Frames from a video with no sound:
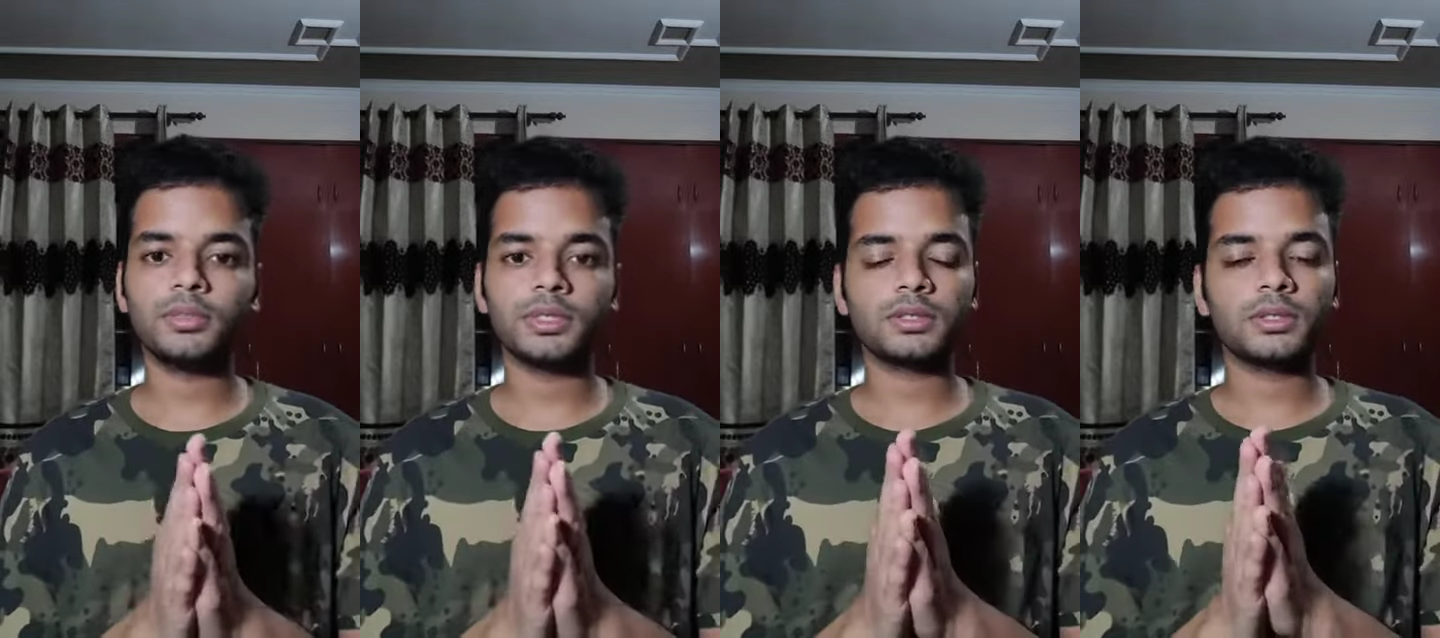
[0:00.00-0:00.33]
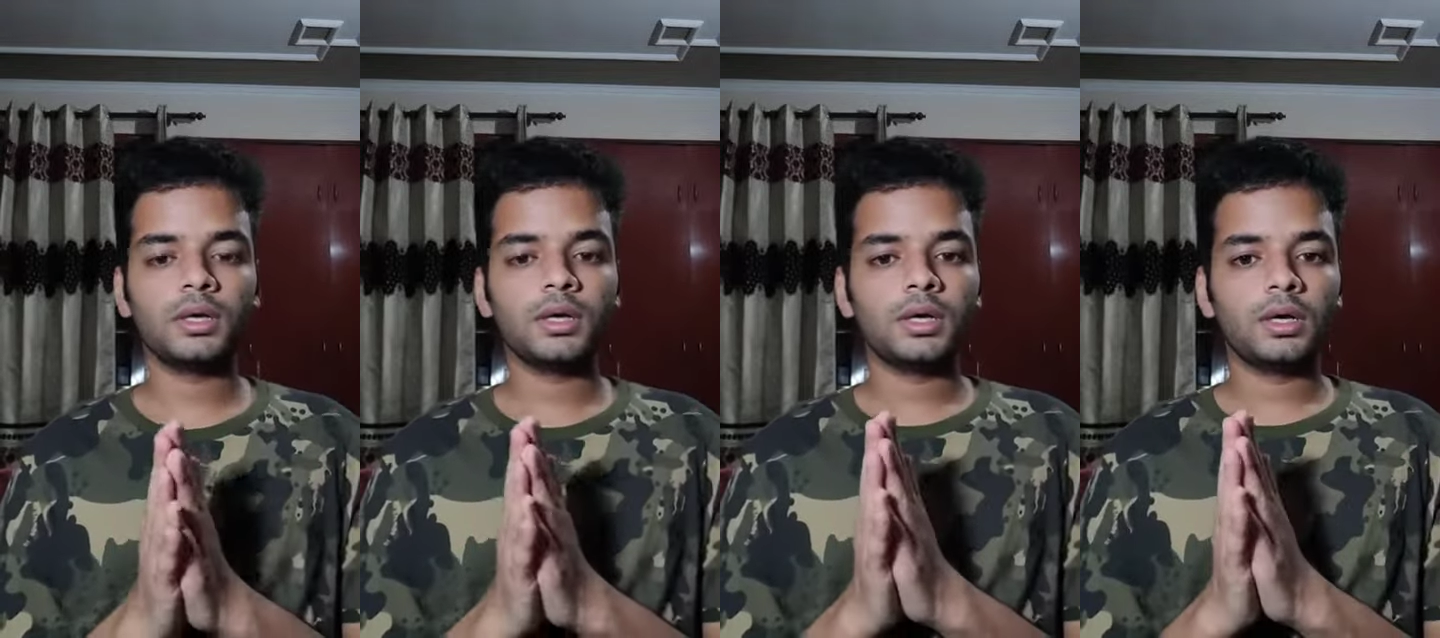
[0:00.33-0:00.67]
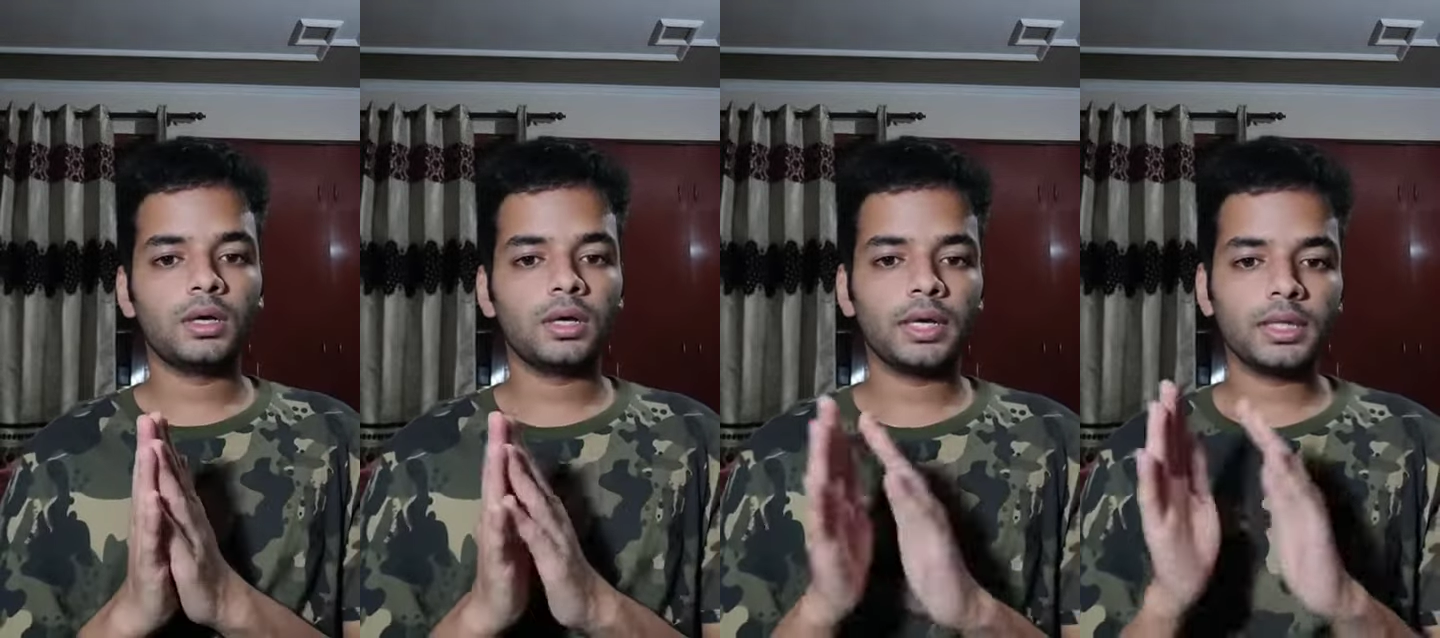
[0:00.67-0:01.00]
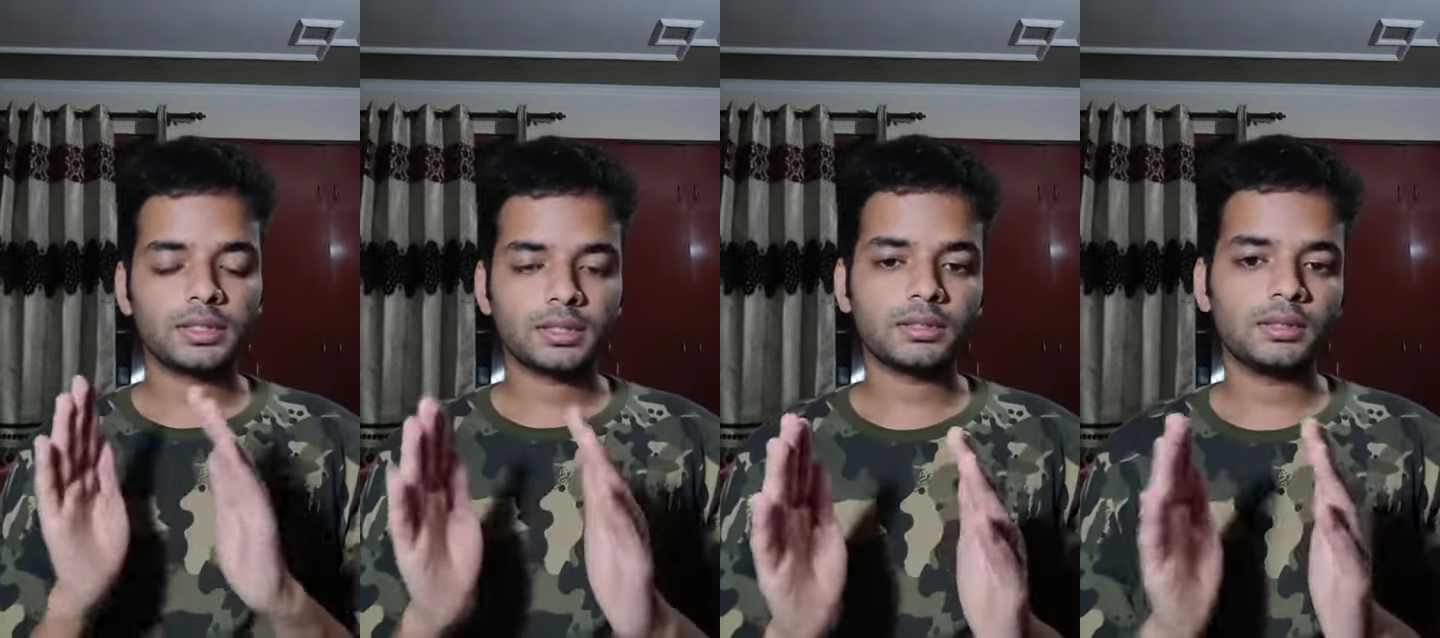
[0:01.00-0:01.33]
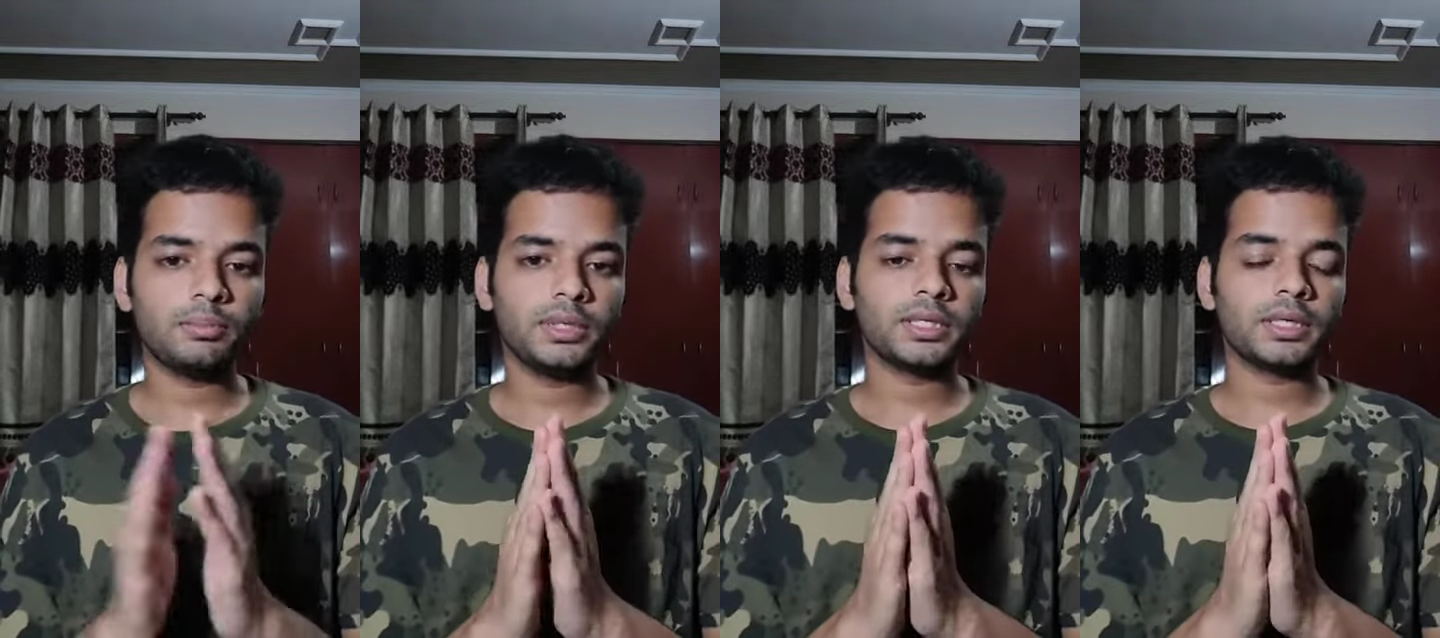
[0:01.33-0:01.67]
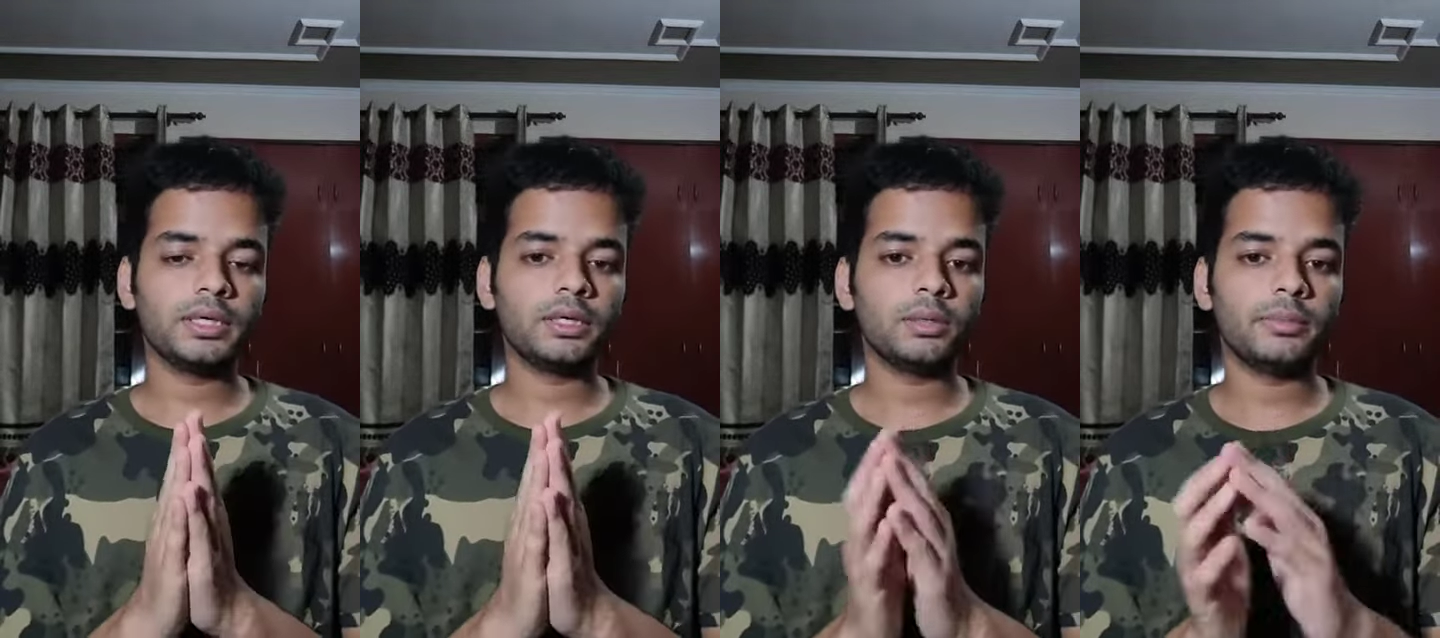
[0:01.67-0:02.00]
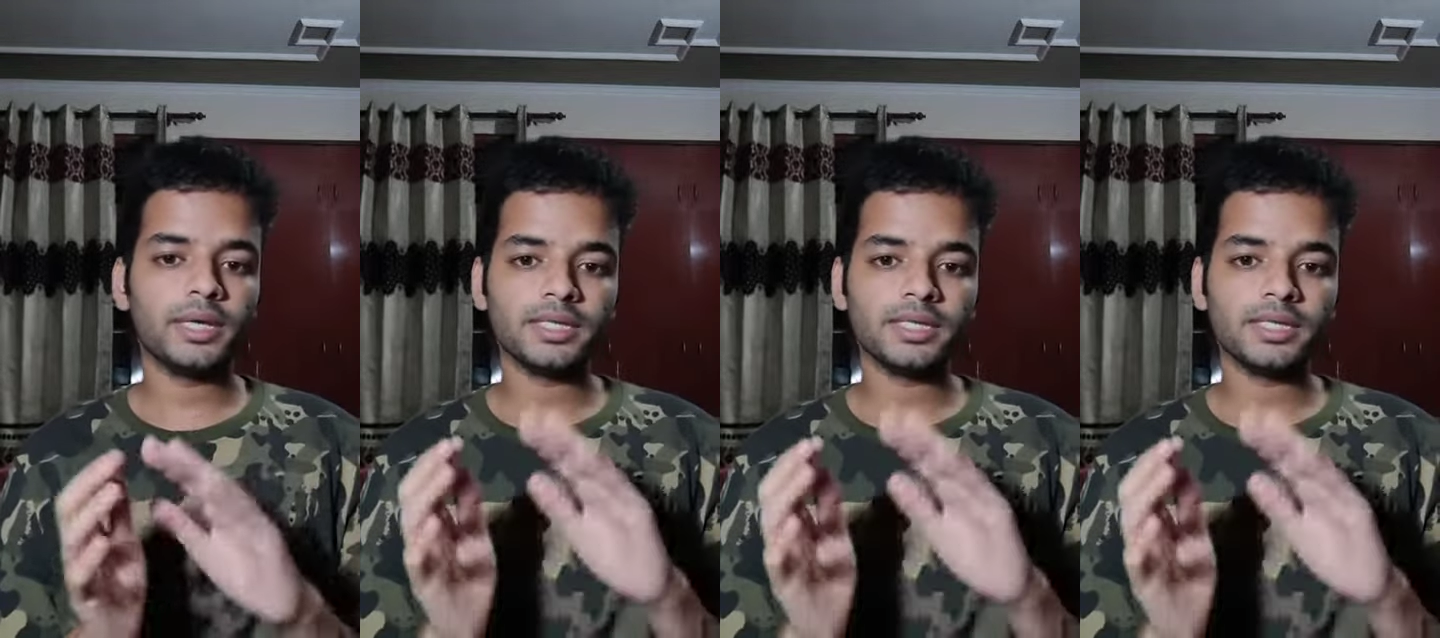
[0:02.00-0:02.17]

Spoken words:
This is basically termed